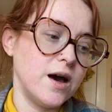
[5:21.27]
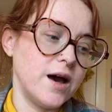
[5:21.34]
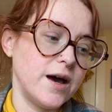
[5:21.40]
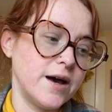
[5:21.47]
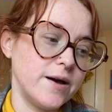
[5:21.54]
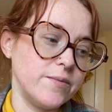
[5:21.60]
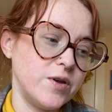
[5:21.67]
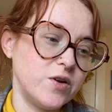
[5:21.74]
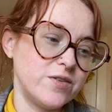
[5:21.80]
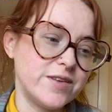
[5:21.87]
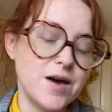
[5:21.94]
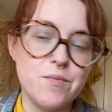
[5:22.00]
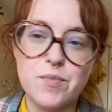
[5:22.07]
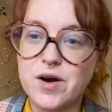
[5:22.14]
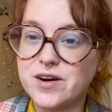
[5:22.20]
um, you know, it's
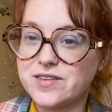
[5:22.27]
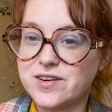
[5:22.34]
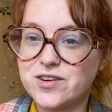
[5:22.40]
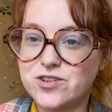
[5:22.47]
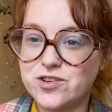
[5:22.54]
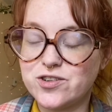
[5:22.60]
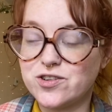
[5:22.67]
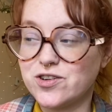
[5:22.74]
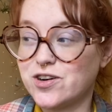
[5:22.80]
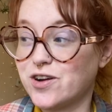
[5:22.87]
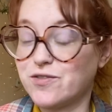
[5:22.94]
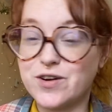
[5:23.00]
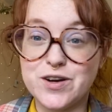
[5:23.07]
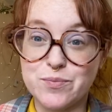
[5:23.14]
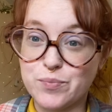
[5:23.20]
that Mars energy, so you're not
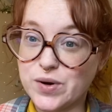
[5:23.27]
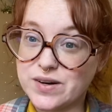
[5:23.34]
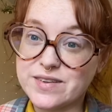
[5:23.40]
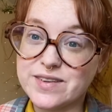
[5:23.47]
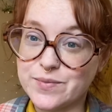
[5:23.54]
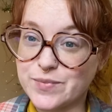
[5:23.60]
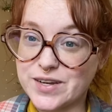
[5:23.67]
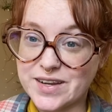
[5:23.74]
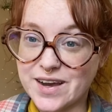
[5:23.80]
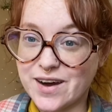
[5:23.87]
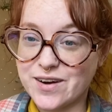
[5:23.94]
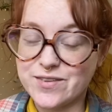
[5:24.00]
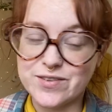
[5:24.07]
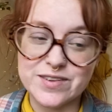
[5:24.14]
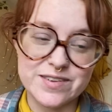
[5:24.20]
afraid to burn something
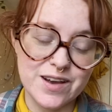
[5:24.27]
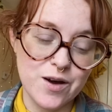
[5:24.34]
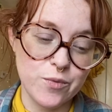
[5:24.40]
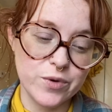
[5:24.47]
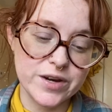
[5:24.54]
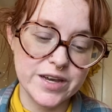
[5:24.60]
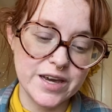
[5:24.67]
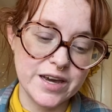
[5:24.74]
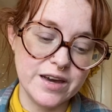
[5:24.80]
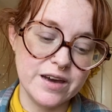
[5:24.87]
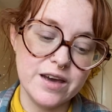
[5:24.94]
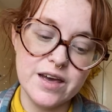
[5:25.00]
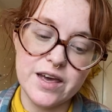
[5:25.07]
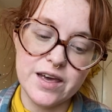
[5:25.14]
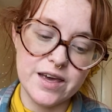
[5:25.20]
down if it's not working.